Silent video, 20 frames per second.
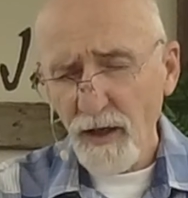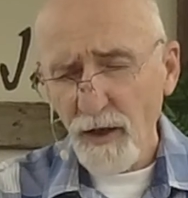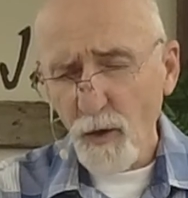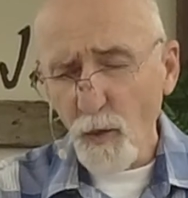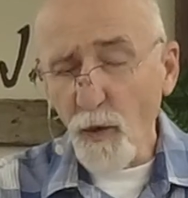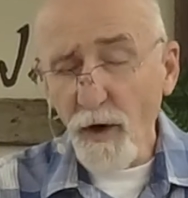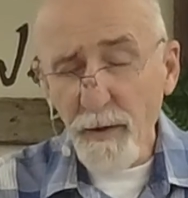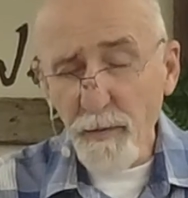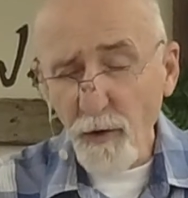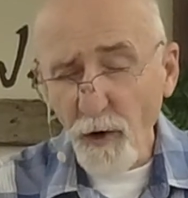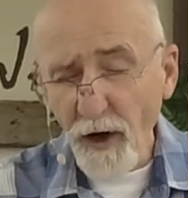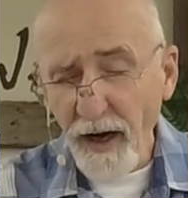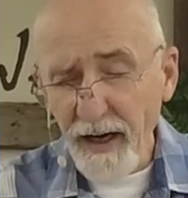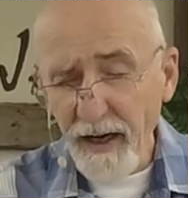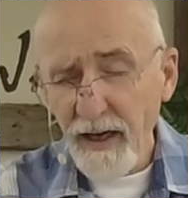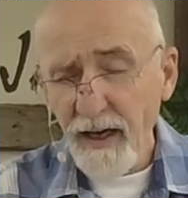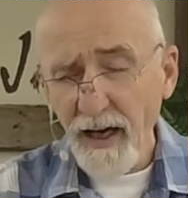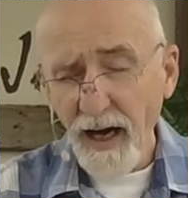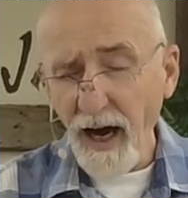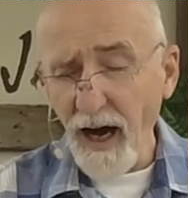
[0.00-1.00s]
We
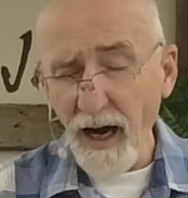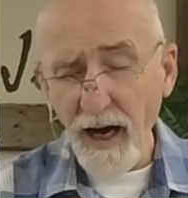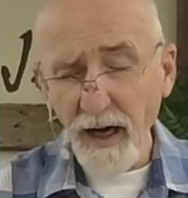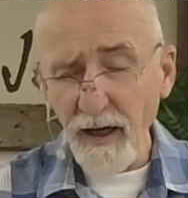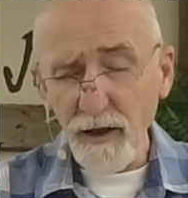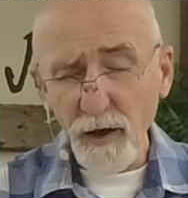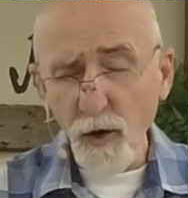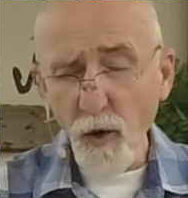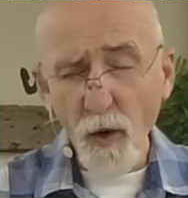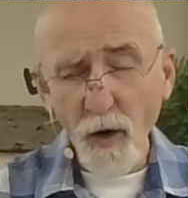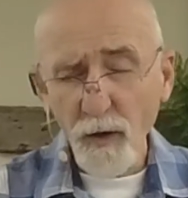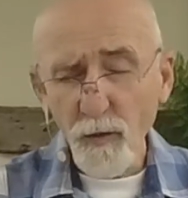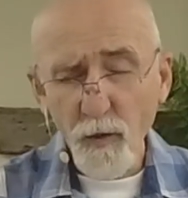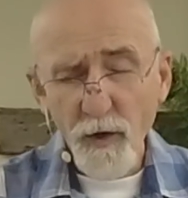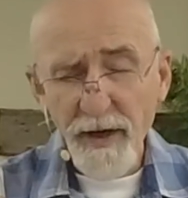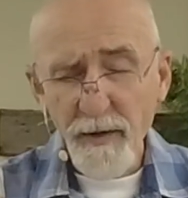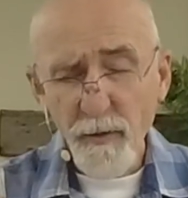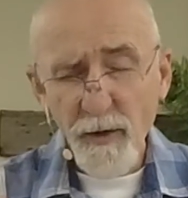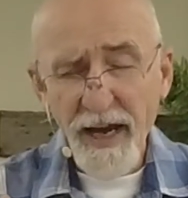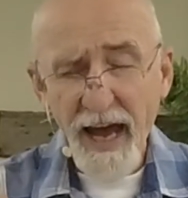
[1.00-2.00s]
pray, uh, Lord,
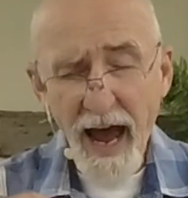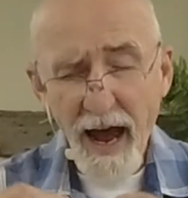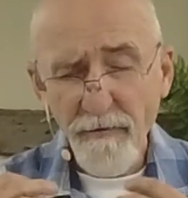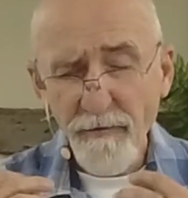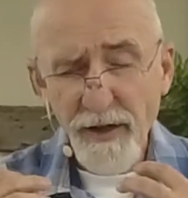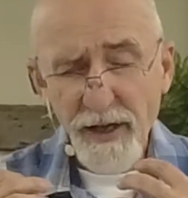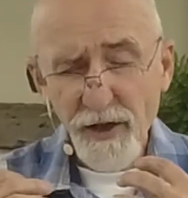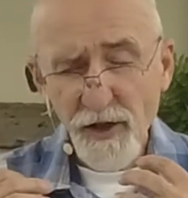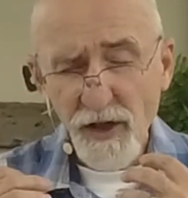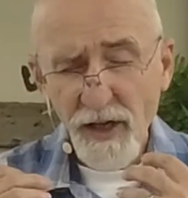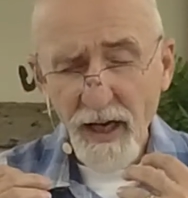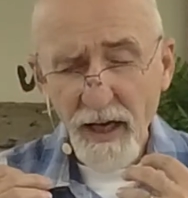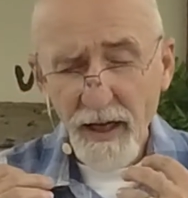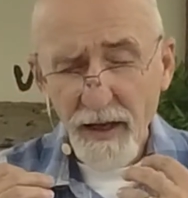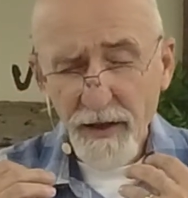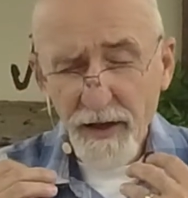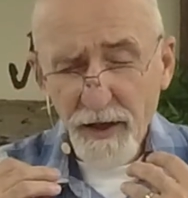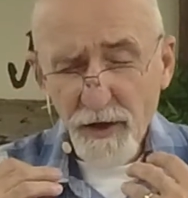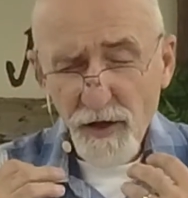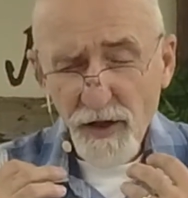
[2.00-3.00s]
we, we have this,
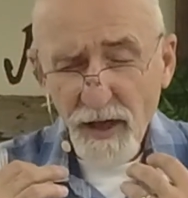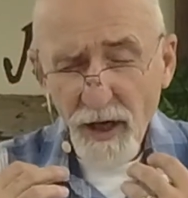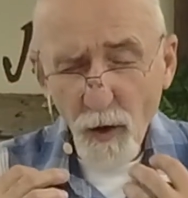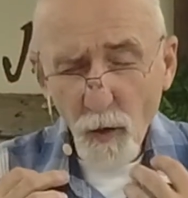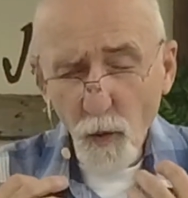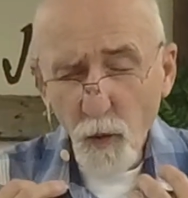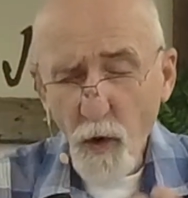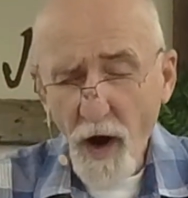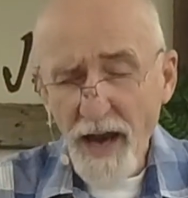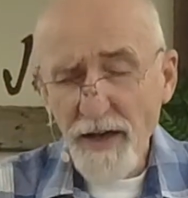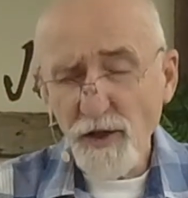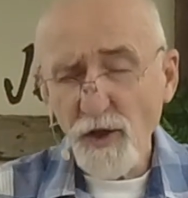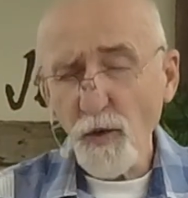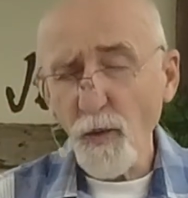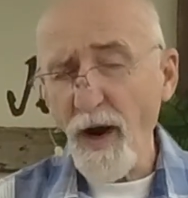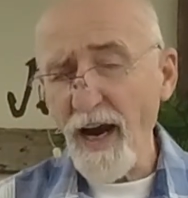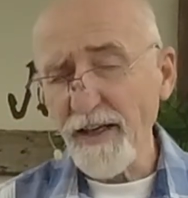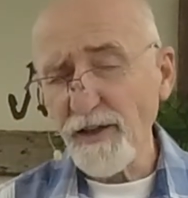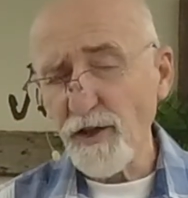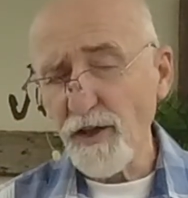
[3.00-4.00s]
this
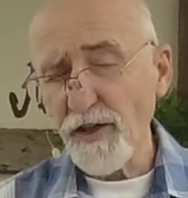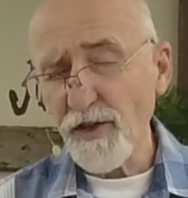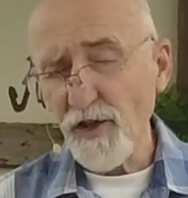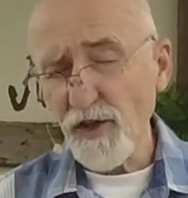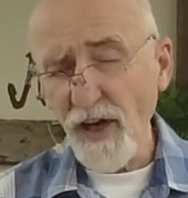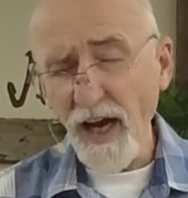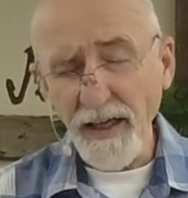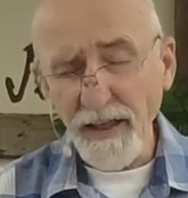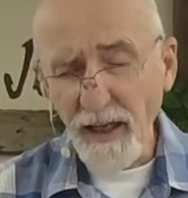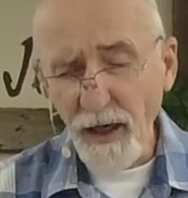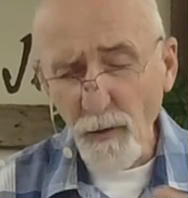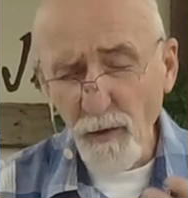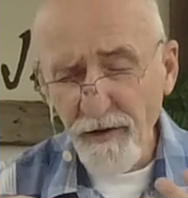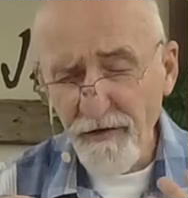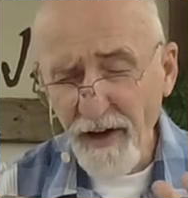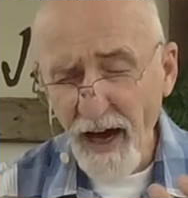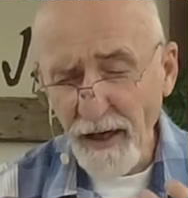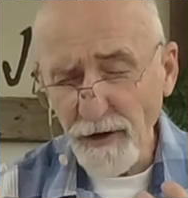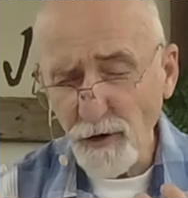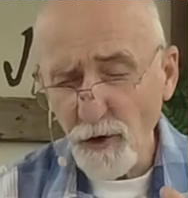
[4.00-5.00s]
Resurrection Sunday, we've
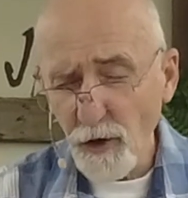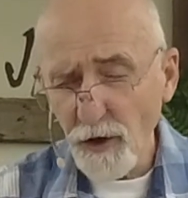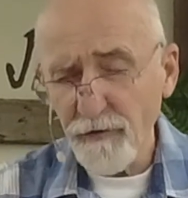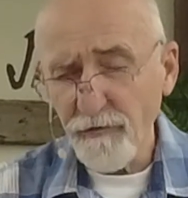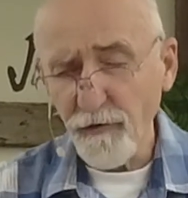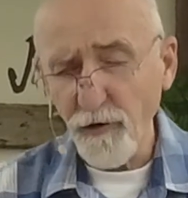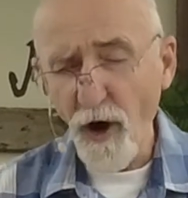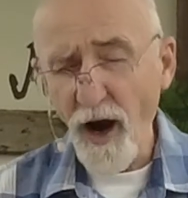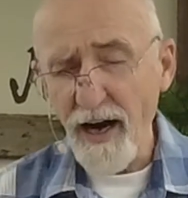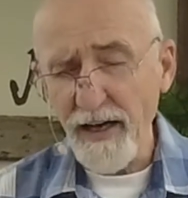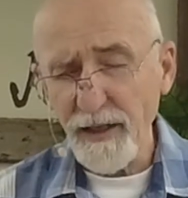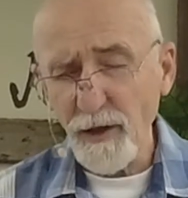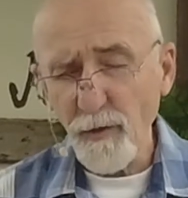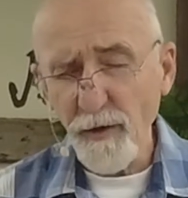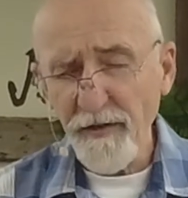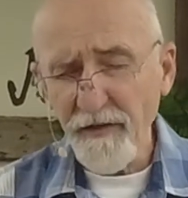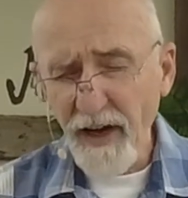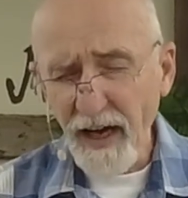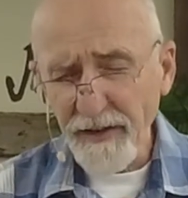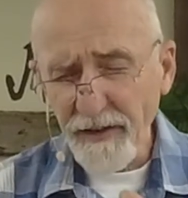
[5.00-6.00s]
got Good Friday,
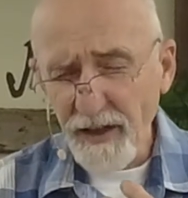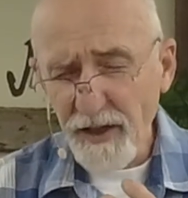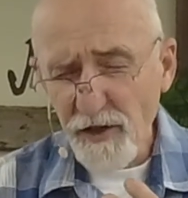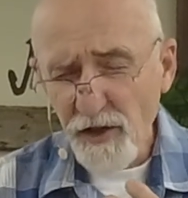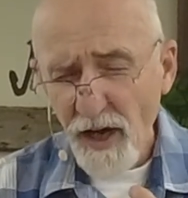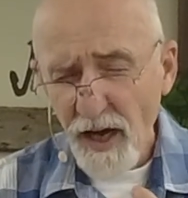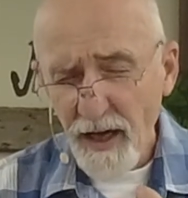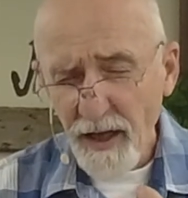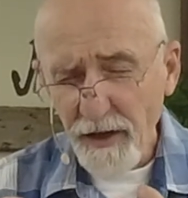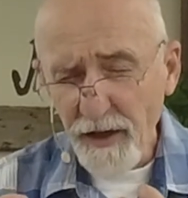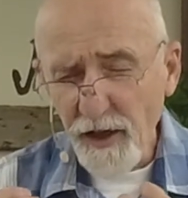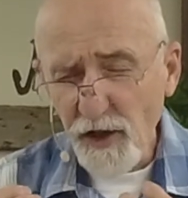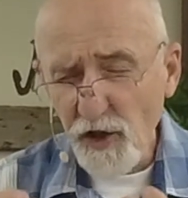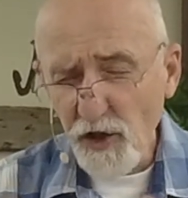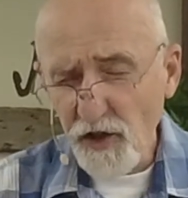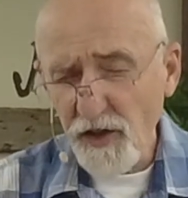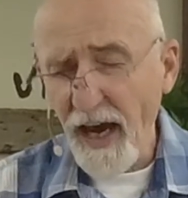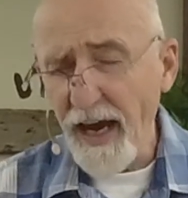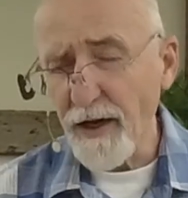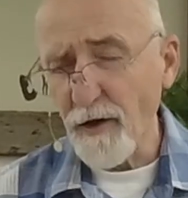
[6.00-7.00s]
we've got these, these
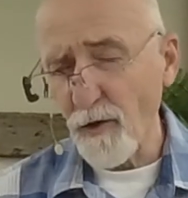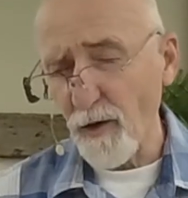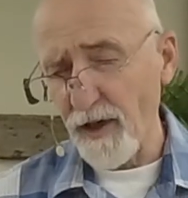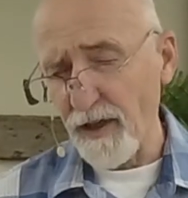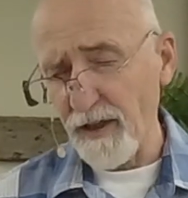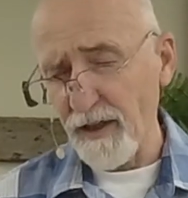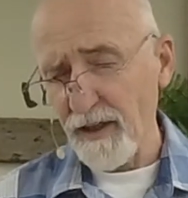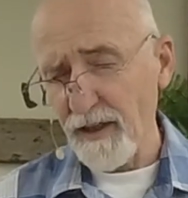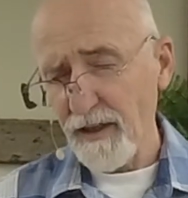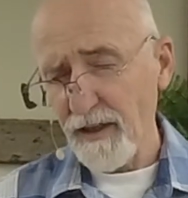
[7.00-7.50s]
sacred